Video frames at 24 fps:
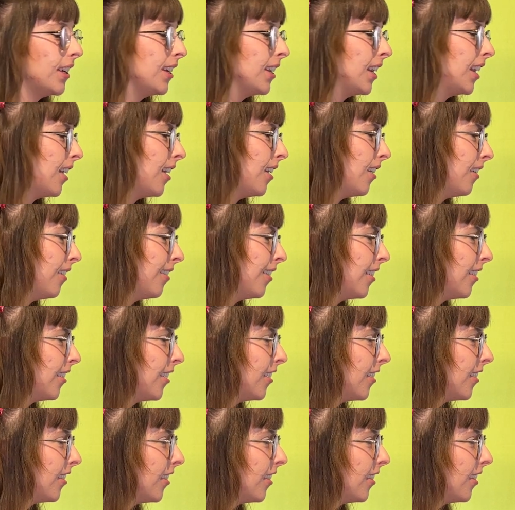and now
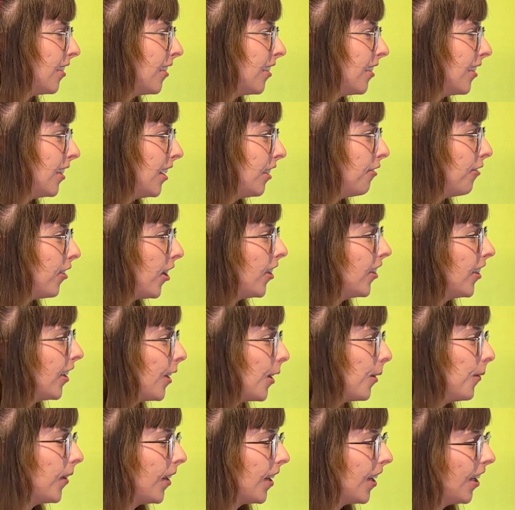they're finally
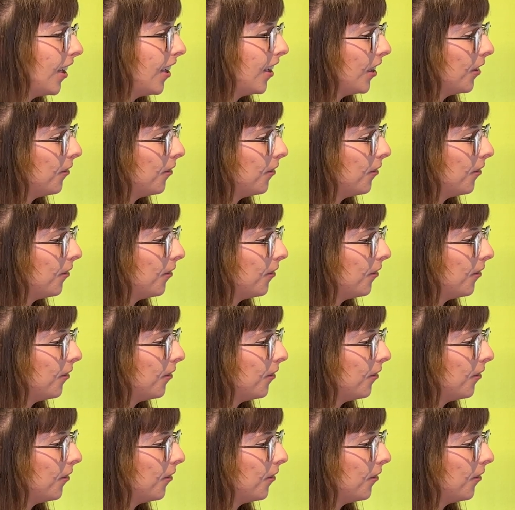coming out.